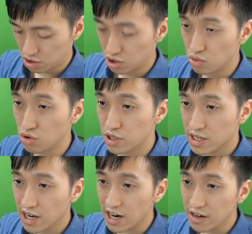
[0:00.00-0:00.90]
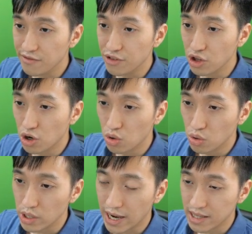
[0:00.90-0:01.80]
So you kind of
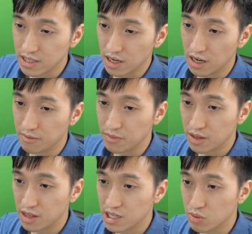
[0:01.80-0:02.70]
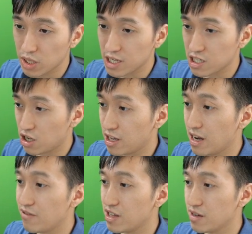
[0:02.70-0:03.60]
know that this one does not
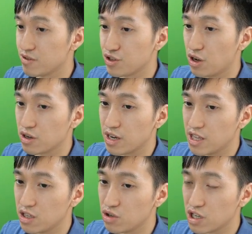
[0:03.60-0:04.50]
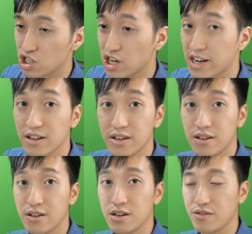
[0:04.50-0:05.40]
have enough stock. And then you can check
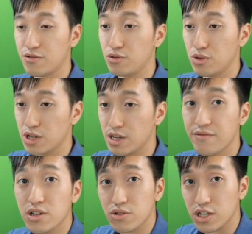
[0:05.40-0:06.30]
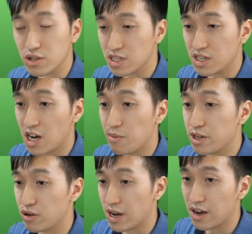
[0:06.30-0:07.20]
through the inventory to see how
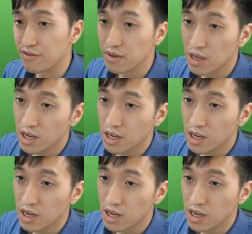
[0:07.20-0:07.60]
many you have.